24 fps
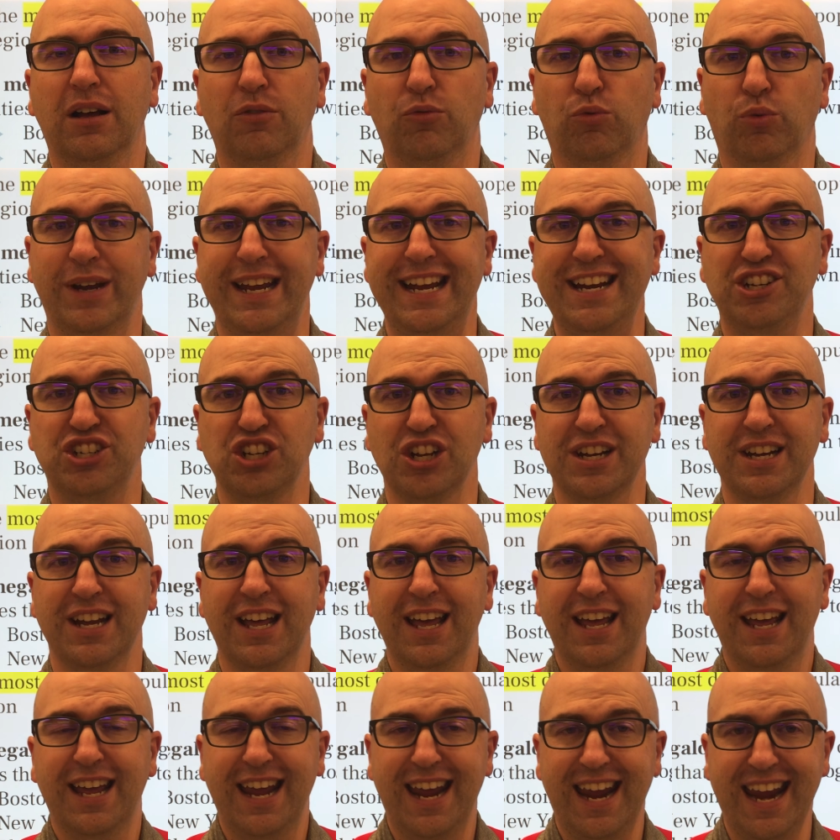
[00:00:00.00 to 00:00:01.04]

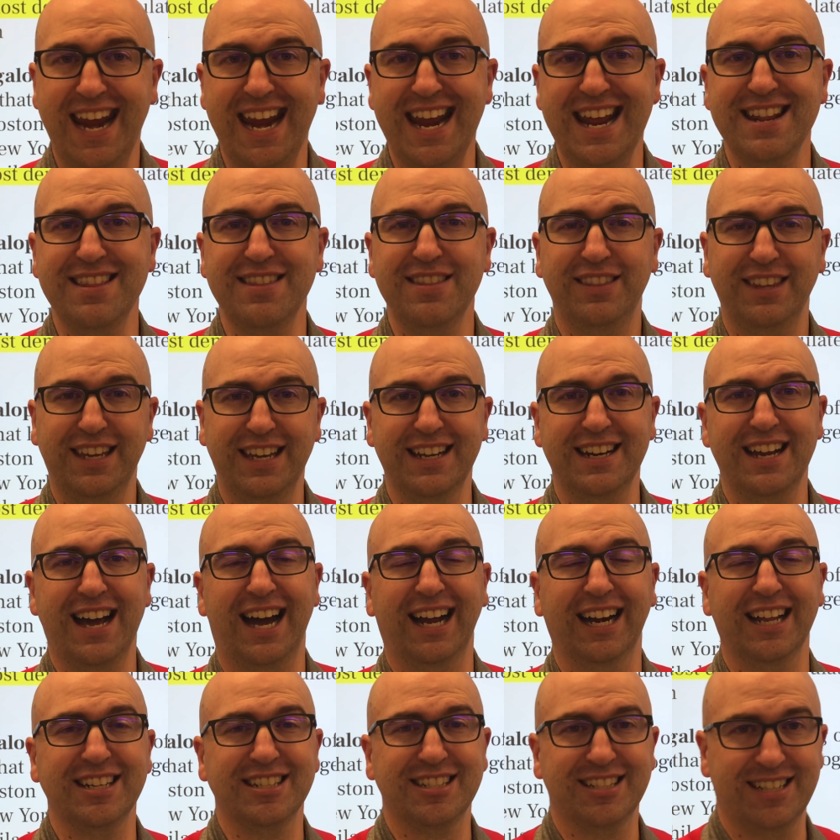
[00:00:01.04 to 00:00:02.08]
region in the
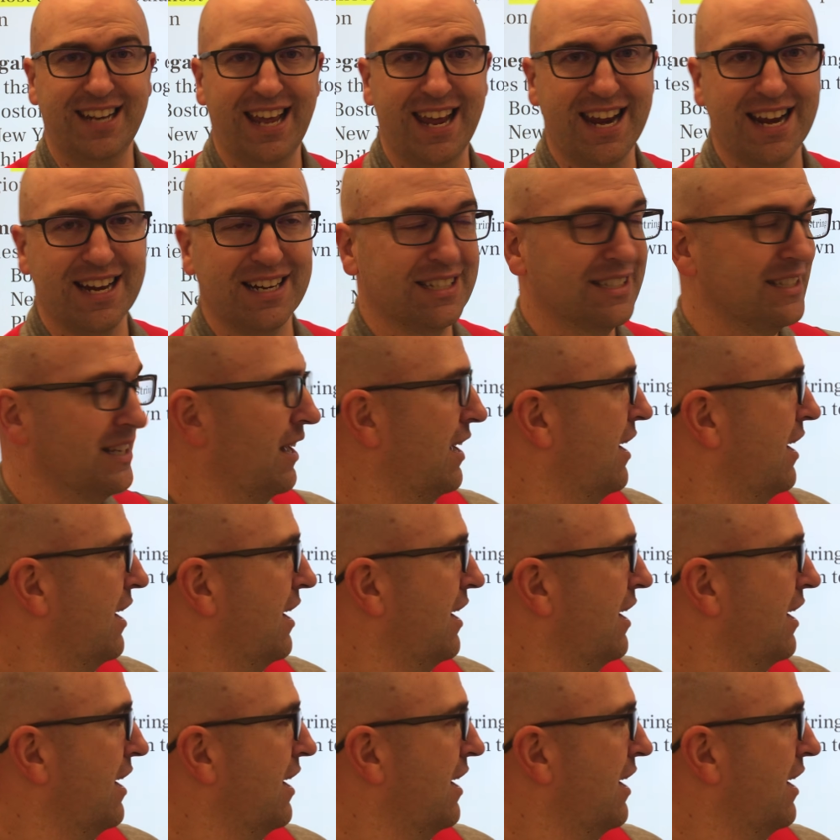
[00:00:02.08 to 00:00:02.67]
United States